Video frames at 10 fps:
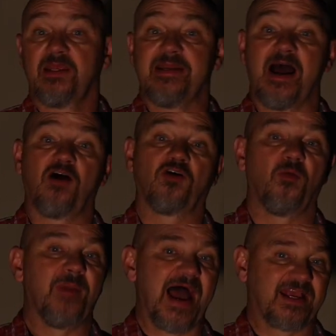Now I'll go
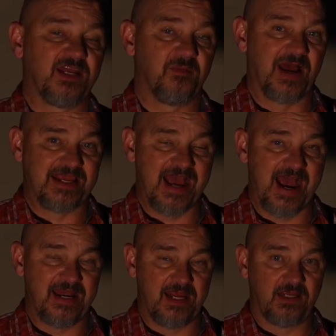back into my
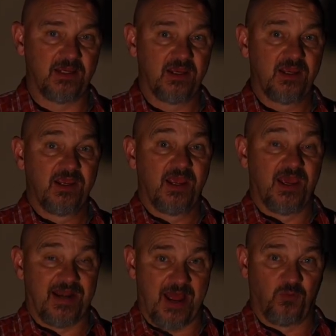guiding
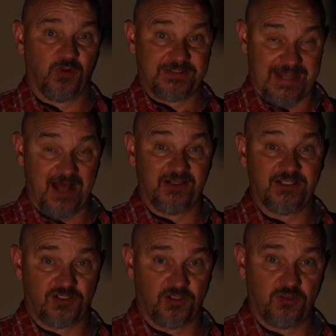and I will tell
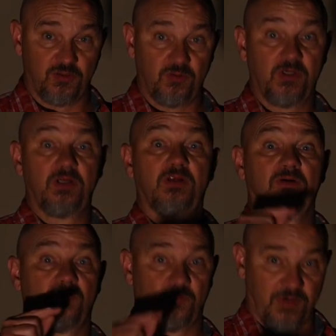it to
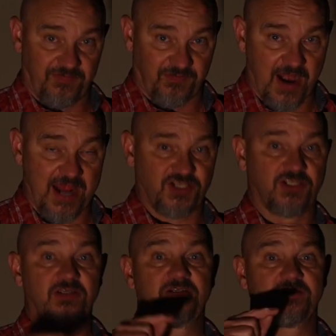refresh,
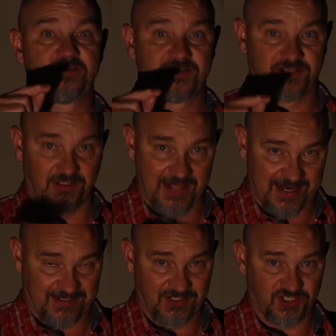
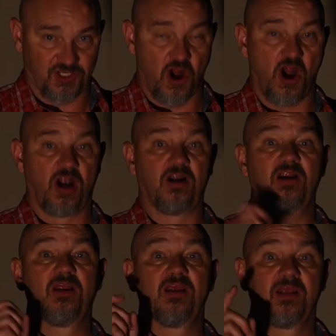select a star,
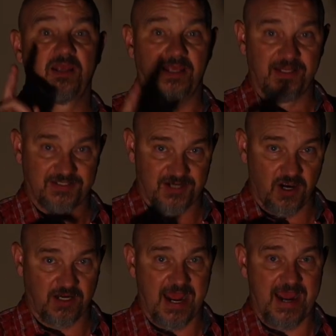and
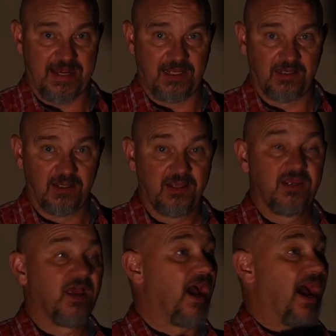start guiding.
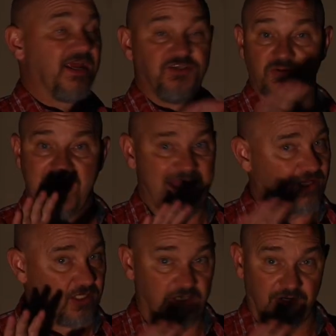I do not
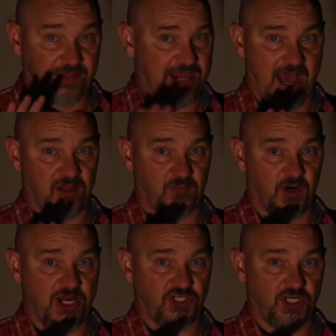clear the
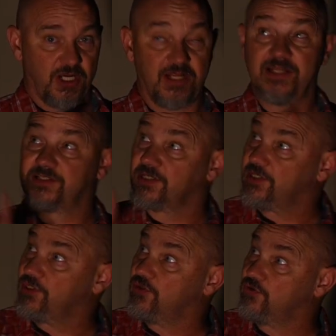calibration. It's going to
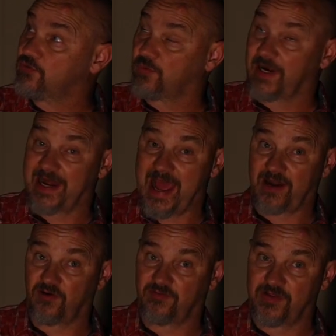use what it had
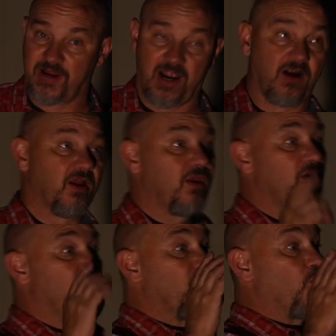over there.
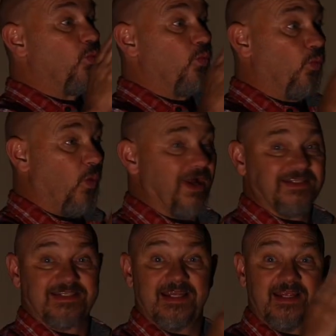Once